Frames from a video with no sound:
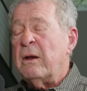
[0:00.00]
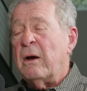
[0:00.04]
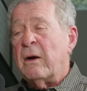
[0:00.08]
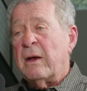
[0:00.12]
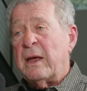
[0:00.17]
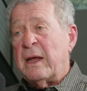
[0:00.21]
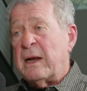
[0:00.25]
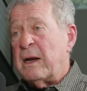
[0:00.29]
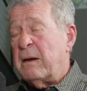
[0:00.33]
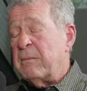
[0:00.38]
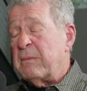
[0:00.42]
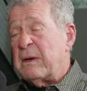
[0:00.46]
No,
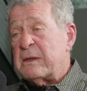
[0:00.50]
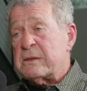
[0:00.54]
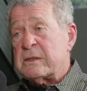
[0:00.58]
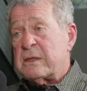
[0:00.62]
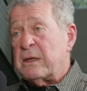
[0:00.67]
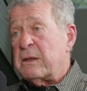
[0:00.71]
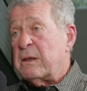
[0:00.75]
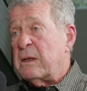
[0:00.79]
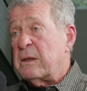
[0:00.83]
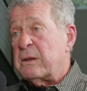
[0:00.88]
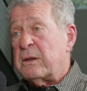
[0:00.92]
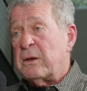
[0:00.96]
and I'm not
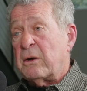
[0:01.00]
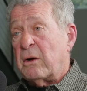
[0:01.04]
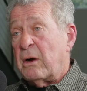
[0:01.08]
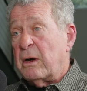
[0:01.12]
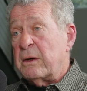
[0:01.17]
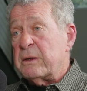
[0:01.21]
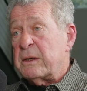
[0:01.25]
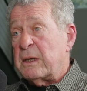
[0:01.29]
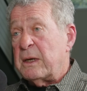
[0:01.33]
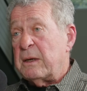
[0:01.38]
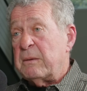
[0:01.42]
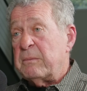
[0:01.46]
saying that there
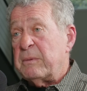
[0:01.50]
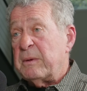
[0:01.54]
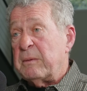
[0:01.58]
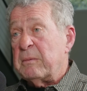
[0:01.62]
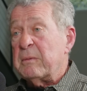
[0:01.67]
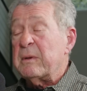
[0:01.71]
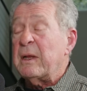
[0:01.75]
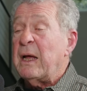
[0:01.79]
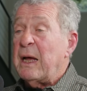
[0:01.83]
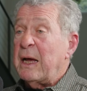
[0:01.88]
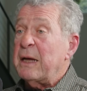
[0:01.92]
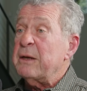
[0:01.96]
aren't any
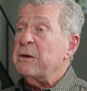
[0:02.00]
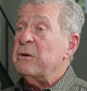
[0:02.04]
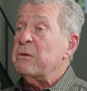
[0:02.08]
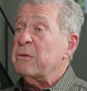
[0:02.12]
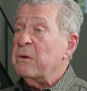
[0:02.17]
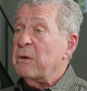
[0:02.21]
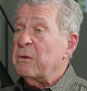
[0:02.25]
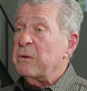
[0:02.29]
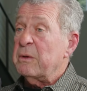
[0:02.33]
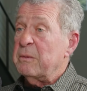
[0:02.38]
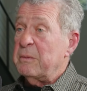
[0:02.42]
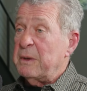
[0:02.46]
people. I don't
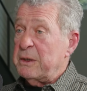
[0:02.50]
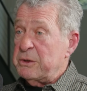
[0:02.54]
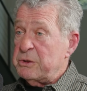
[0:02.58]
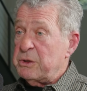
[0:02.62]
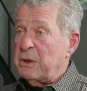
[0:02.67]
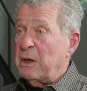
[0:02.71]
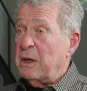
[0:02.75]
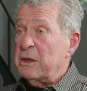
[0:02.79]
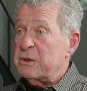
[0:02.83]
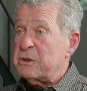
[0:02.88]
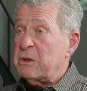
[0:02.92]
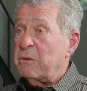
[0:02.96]
know them. I
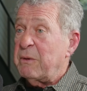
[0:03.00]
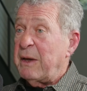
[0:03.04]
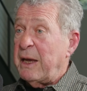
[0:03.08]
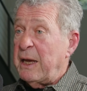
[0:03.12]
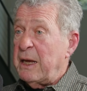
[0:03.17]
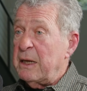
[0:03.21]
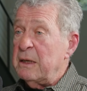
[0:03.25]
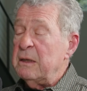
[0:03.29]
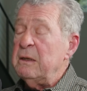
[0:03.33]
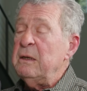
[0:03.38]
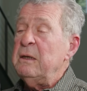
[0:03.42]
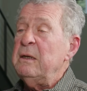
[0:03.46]
should also
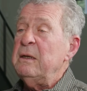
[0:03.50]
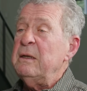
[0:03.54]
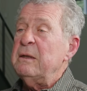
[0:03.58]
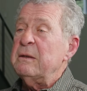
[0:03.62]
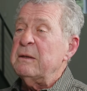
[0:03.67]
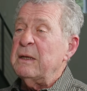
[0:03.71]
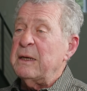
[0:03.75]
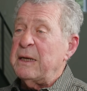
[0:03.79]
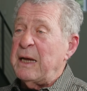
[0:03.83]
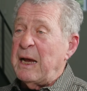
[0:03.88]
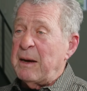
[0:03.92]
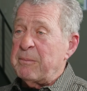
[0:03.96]
add
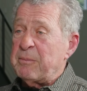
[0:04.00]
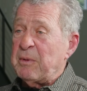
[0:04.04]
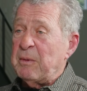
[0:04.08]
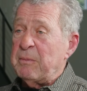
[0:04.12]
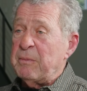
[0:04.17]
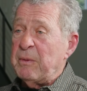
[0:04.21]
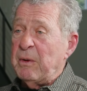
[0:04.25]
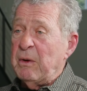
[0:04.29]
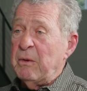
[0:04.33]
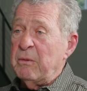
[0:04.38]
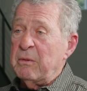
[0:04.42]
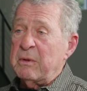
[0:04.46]
that
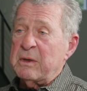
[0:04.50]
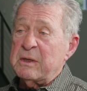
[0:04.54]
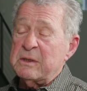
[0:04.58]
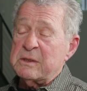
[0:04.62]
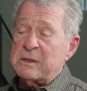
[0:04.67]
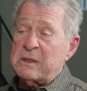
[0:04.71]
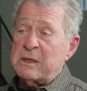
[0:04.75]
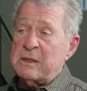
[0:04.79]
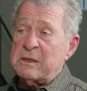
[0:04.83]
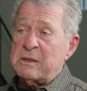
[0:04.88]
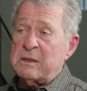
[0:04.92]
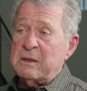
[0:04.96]
apropos,
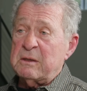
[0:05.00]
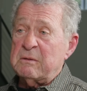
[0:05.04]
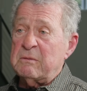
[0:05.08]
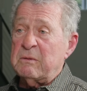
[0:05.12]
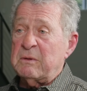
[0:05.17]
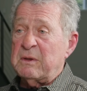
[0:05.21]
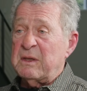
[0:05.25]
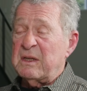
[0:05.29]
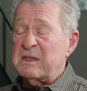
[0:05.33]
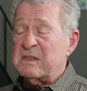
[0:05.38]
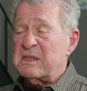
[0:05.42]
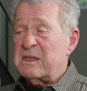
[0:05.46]
consistent
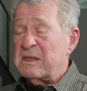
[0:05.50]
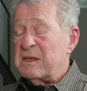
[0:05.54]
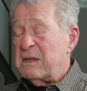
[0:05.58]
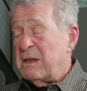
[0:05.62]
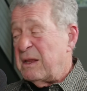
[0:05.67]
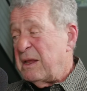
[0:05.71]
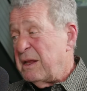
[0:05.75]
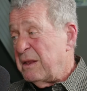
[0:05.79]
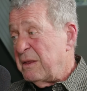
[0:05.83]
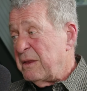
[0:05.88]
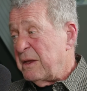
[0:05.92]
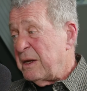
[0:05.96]
with this
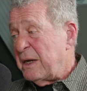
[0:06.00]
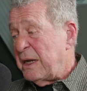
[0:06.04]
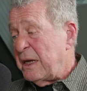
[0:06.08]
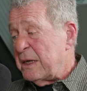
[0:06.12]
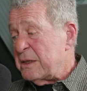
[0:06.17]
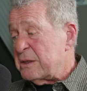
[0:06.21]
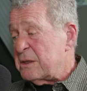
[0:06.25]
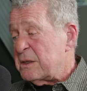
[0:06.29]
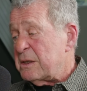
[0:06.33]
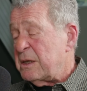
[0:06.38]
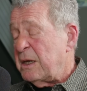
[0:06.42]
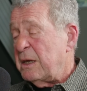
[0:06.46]
thing that
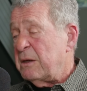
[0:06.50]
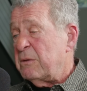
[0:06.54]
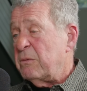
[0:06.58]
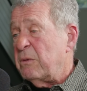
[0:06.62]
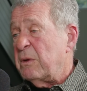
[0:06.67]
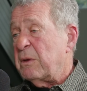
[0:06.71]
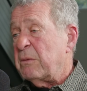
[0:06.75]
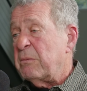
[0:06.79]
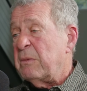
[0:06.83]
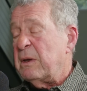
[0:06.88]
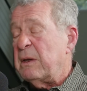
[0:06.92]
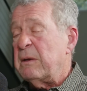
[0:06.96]
has stayed
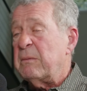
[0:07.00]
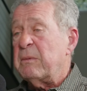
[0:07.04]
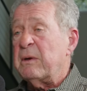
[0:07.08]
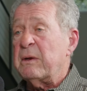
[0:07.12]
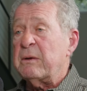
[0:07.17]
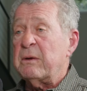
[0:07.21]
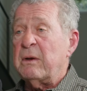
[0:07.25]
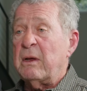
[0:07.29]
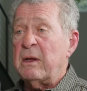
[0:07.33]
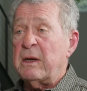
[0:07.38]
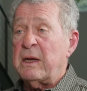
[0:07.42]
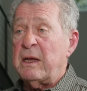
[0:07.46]
with me
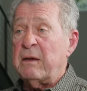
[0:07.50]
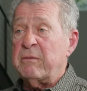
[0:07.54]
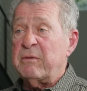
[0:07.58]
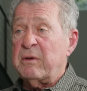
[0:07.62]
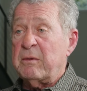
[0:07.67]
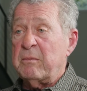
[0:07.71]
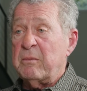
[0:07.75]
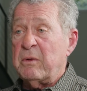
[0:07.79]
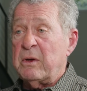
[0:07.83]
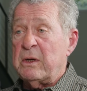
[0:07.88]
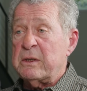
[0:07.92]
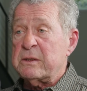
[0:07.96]
about not
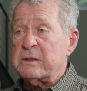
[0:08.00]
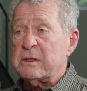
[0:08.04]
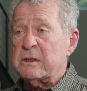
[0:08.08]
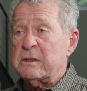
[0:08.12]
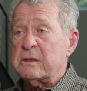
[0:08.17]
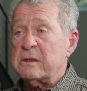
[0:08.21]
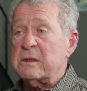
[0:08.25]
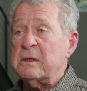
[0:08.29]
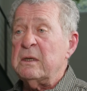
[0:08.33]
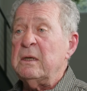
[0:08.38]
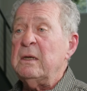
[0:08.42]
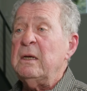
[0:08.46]
having
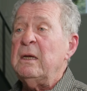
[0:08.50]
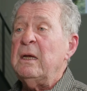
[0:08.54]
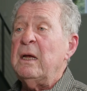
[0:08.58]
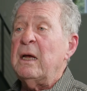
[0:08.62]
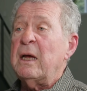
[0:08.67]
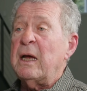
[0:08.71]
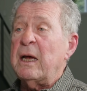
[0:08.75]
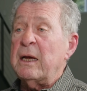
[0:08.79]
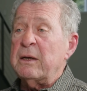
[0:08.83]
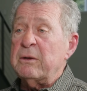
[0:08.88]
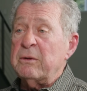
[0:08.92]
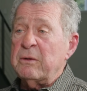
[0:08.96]
bosses,
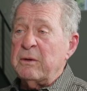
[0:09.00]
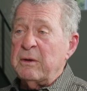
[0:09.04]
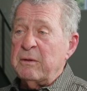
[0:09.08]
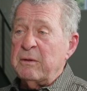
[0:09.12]
I